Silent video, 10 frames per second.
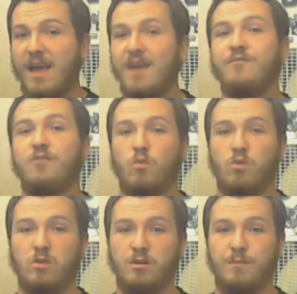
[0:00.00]
after
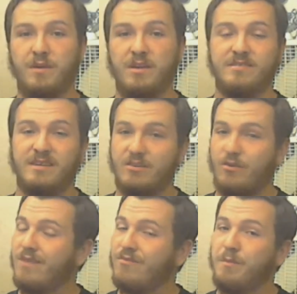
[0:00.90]
work because I
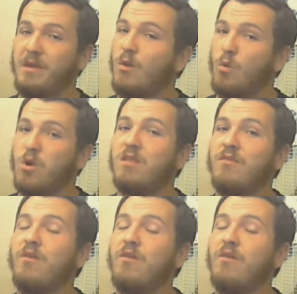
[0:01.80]
don't have to be at work the